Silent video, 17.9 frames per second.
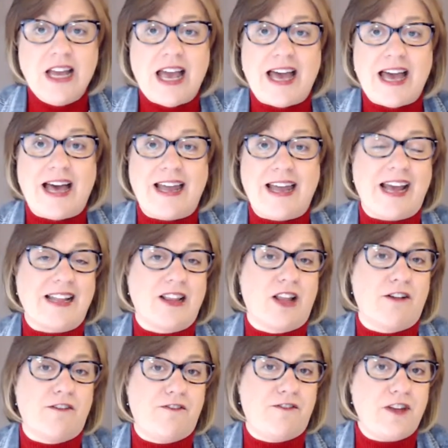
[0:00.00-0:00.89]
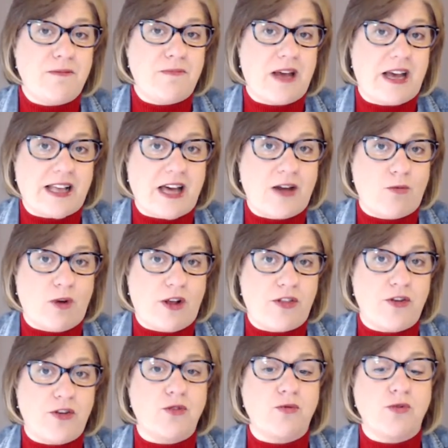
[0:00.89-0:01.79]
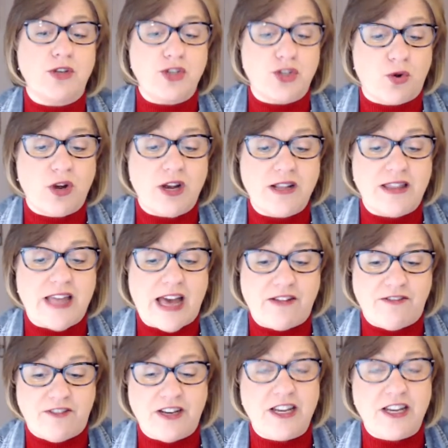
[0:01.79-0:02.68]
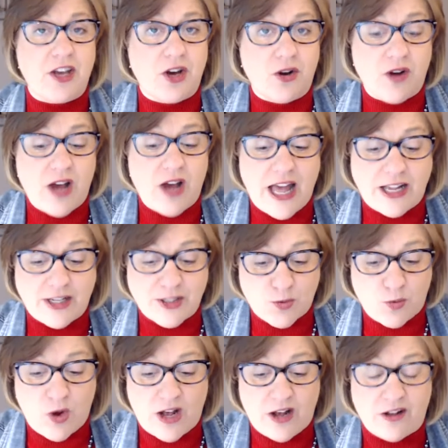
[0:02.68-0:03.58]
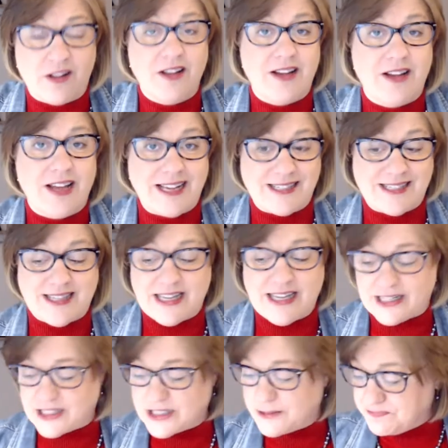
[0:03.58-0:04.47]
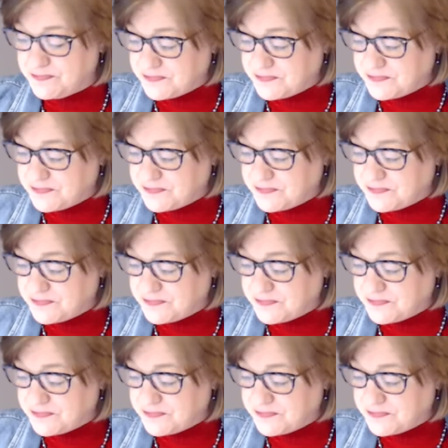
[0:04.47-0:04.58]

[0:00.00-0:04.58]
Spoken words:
And I'd love feedback on whether you enjoyed that video as well as this.